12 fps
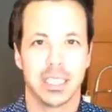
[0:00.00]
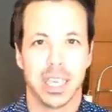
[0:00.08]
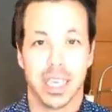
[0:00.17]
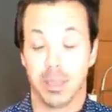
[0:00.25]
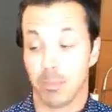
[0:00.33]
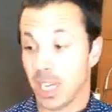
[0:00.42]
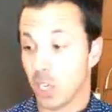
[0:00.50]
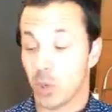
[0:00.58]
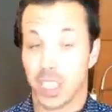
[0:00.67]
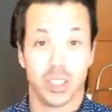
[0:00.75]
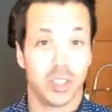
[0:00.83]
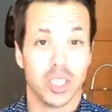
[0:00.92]
and by the
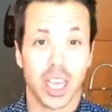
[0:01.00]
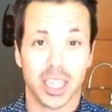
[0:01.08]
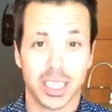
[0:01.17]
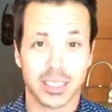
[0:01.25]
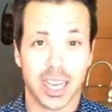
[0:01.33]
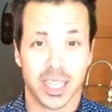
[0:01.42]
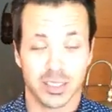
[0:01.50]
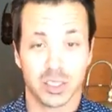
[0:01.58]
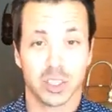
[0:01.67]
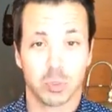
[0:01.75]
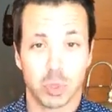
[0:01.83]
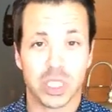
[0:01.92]
way, you're not going to die, so
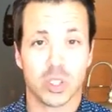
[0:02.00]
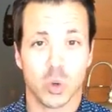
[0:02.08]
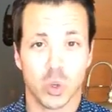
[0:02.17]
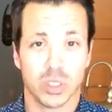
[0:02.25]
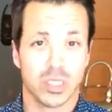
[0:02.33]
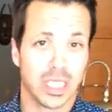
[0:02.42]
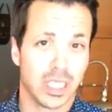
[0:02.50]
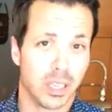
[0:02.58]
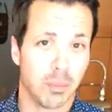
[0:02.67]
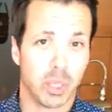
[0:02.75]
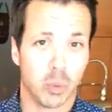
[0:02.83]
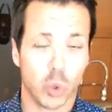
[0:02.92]
it's pretty cool. Like, I
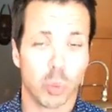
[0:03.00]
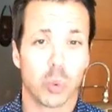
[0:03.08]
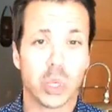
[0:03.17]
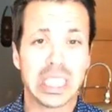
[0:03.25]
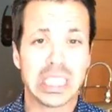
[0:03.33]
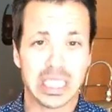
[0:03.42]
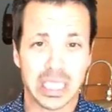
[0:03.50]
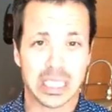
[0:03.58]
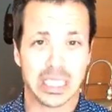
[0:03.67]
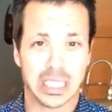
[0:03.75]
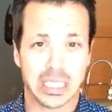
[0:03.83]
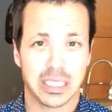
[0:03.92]
mean, we're pretty
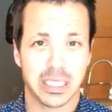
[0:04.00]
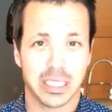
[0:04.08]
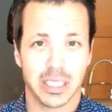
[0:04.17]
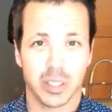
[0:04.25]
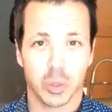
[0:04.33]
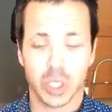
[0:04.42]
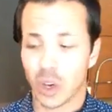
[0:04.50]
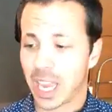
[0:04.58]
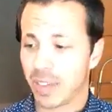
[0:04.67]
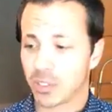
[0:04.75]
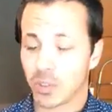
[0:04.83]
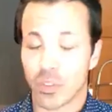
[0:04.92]
lucky. We don't
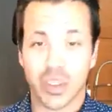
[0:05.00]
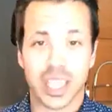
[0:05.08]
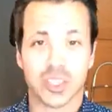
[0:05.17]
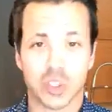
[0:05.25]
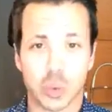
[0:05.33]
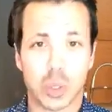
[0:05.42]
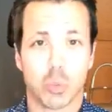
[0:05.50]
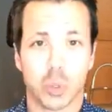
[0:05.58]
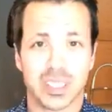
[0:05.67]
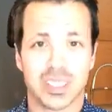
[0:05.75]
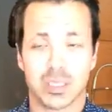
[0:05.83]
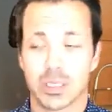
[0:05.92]
have to face
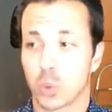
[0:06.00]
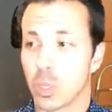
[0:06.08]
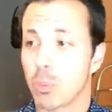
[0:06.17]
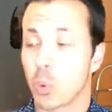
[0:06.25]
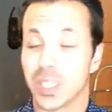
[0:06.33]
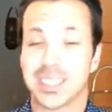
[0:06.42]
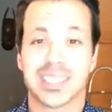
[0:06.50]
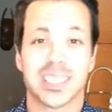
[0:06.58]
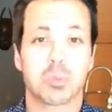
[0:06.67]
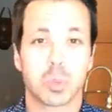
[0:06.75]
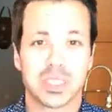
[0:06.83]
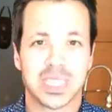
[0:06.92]

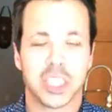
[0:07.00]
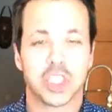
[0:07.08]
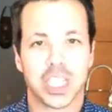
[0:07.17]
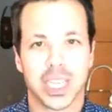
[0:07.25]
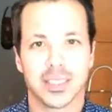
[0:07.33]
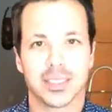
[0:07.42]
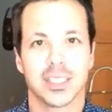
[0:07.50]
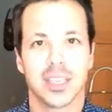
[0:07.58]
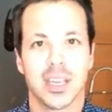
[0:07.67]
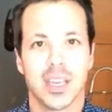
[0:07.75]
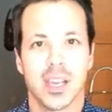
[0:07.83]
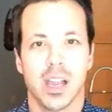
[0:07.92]
3.6% chance
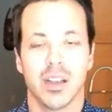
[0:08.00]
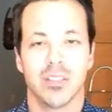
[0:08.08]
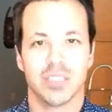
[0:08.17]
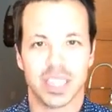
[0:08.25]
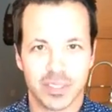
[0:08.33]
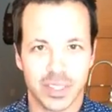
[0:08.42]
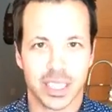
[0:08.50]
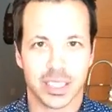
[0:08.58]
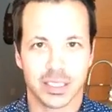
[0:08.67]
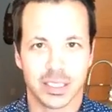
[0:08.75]
of living.